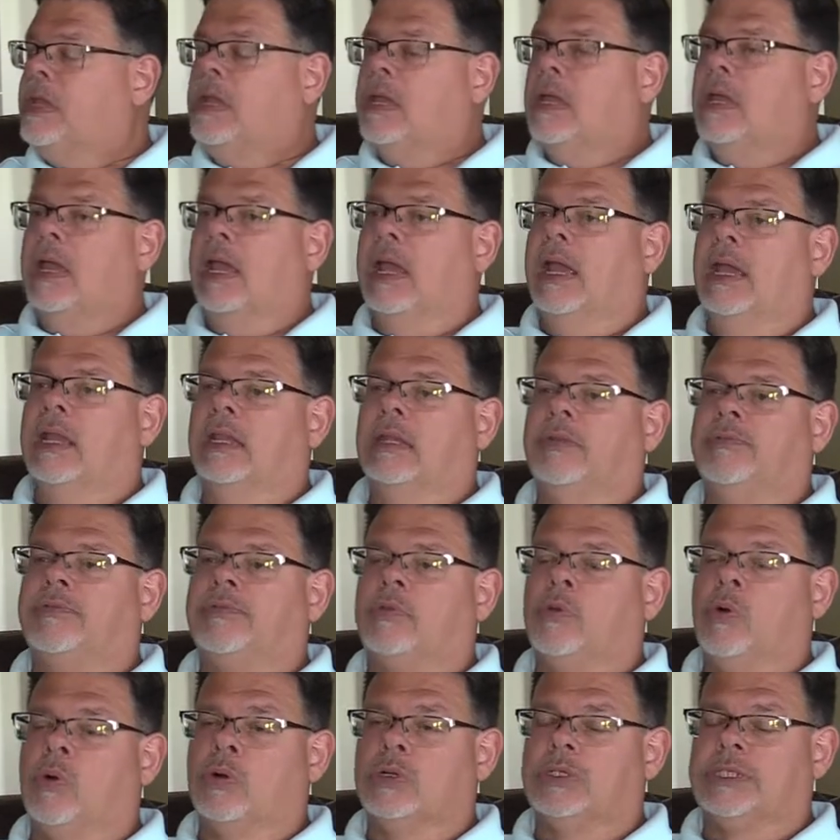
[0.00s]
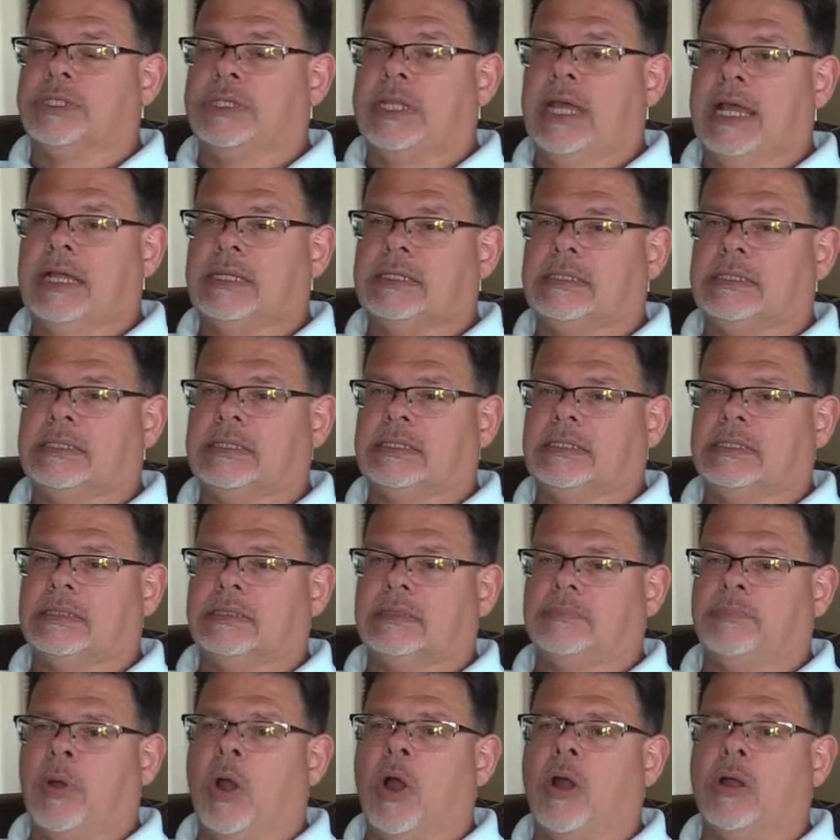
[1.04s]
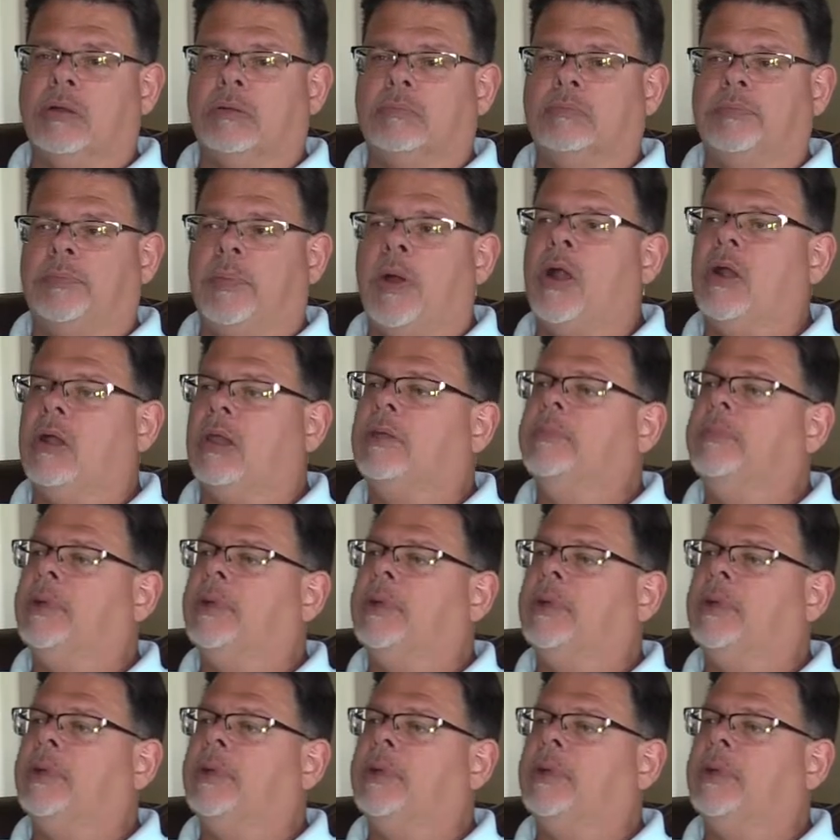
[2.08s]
And of course, that's partly